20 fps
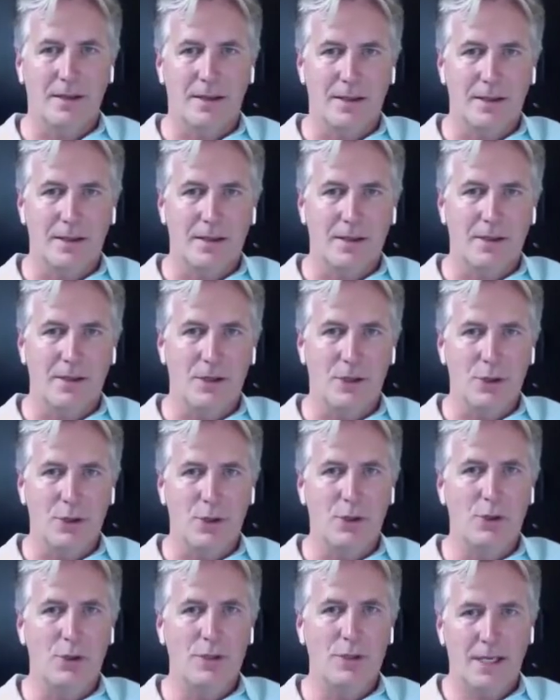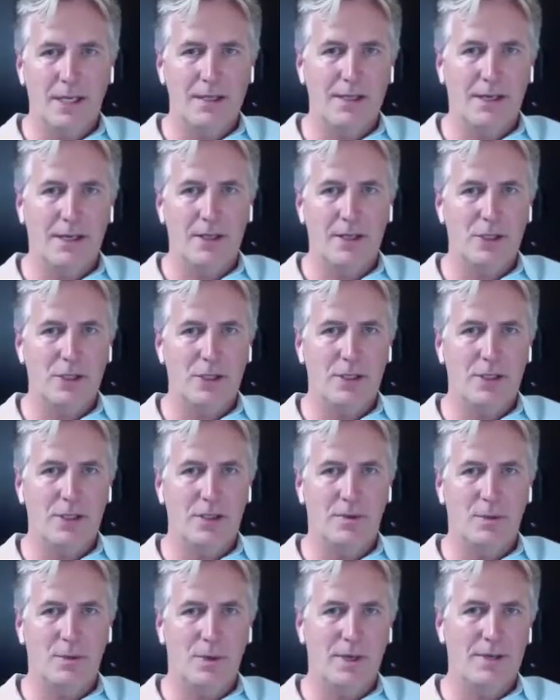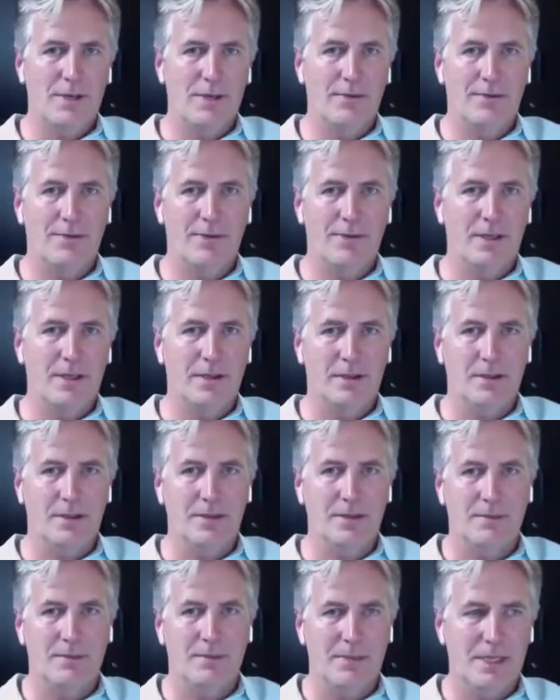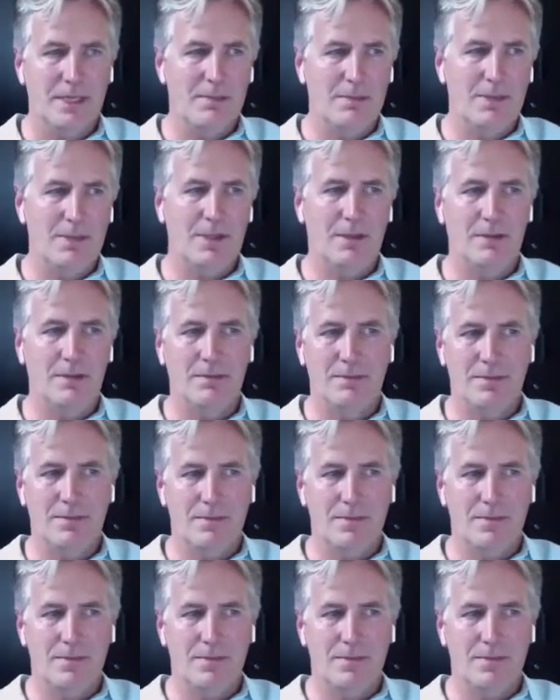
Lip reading: a new technology in one field might be